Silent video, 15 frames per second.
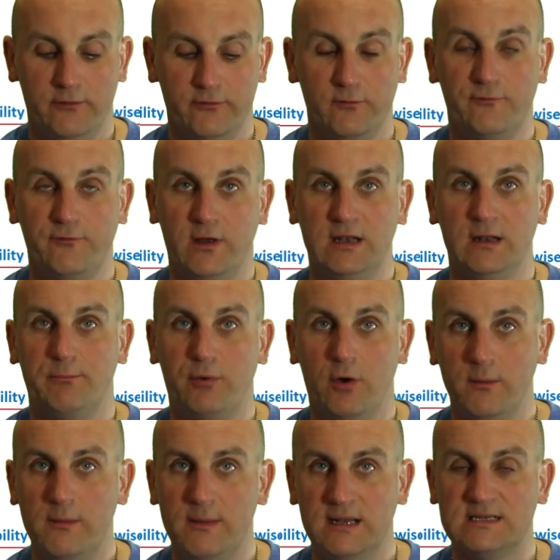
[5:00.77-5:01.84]
So we'll find the
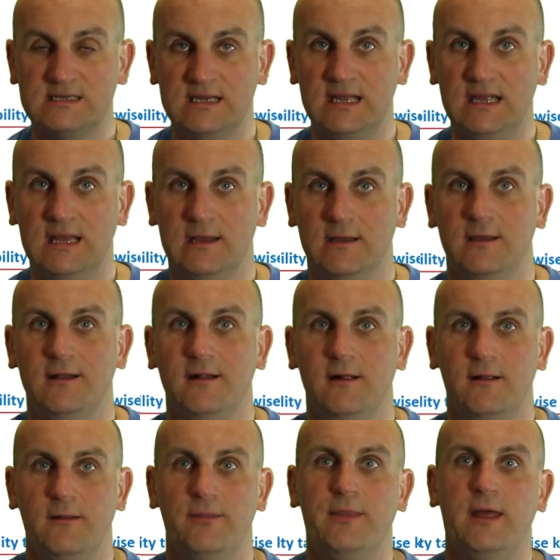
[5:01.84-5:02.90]
probability
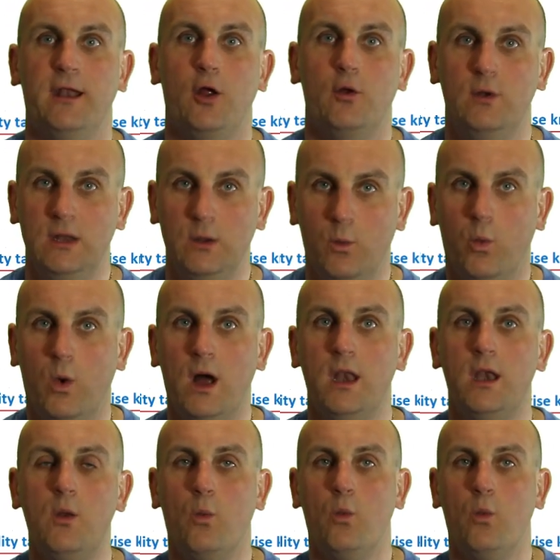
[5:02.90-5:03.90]
that only one